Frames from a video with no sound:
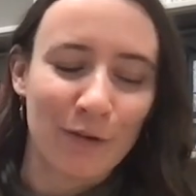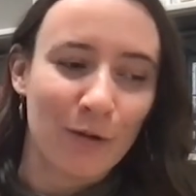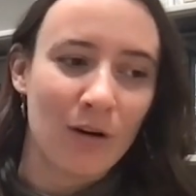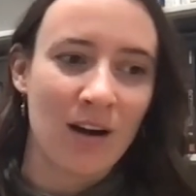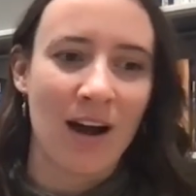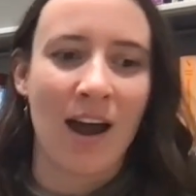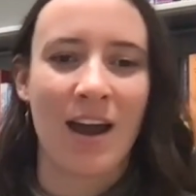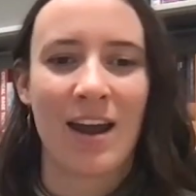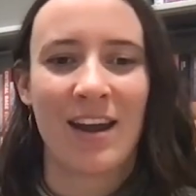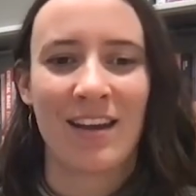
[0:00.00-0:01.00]
Before
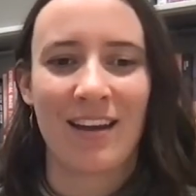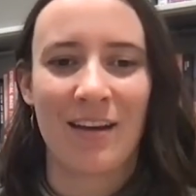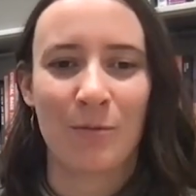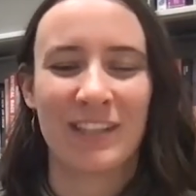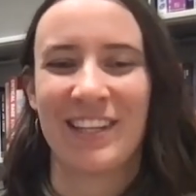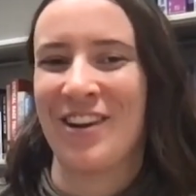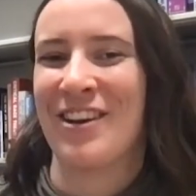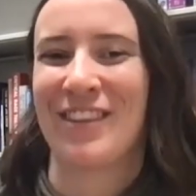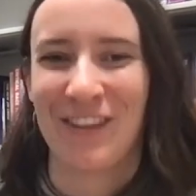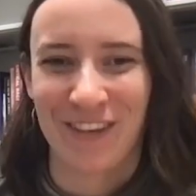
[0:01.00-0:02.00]
I was here
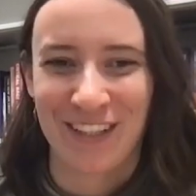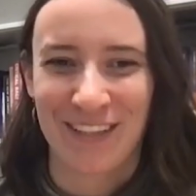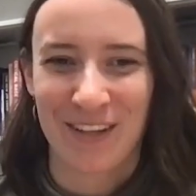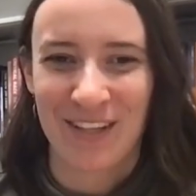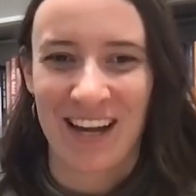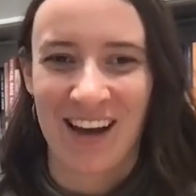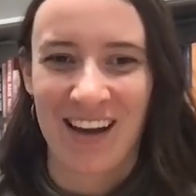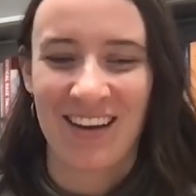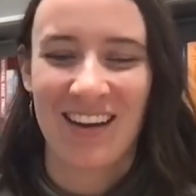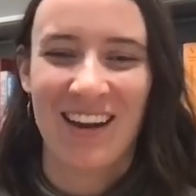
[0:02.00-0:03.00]
at the University of Utah,